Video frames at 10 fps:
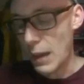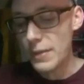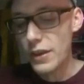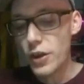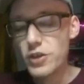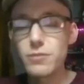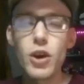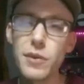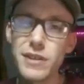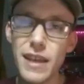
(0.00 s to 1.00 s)
I mean, there are
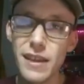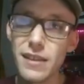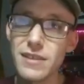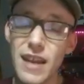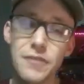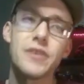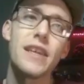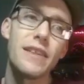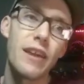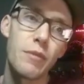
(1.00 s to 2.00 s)
some going second lists that I've
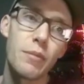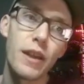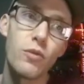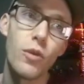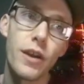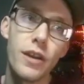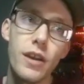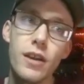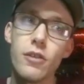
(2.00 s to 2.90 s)
seen that have been playing 1